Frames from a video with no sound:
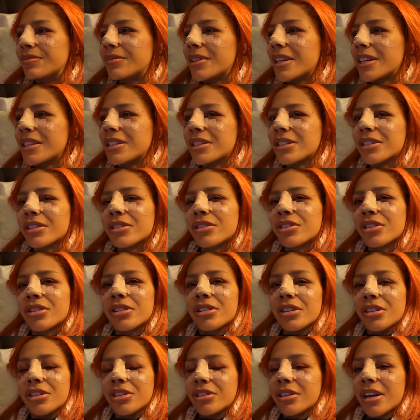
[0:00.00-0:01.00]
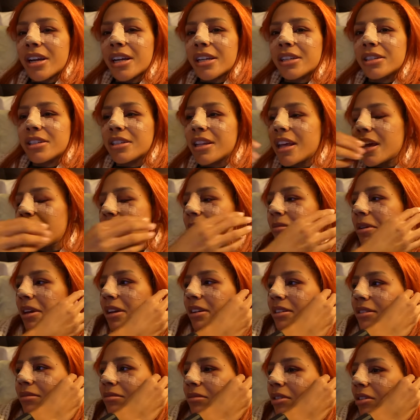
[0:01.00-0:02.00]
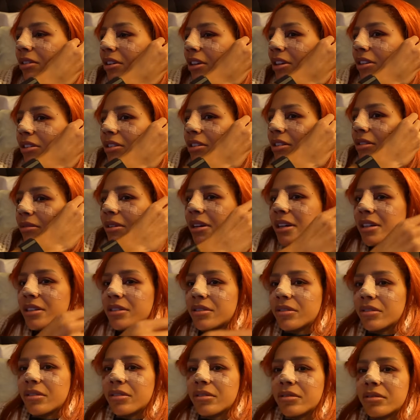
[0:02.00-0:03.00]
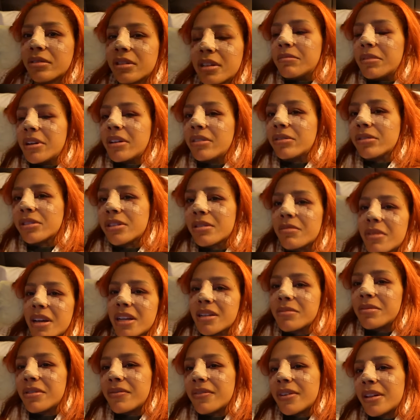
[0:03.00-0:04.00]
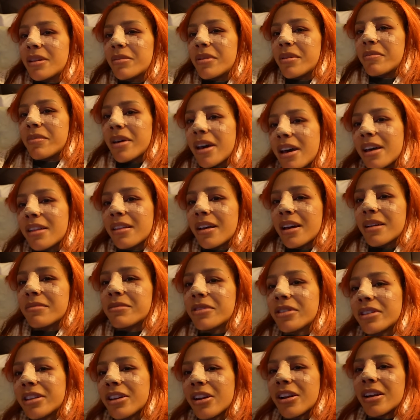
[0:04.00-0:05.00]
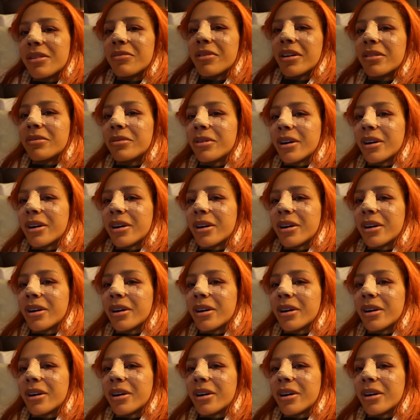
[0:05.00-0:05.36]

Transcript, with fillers: it's just a strange thing because I'm not used to it at all, but it also makes me feel a bit better that I'm not the only one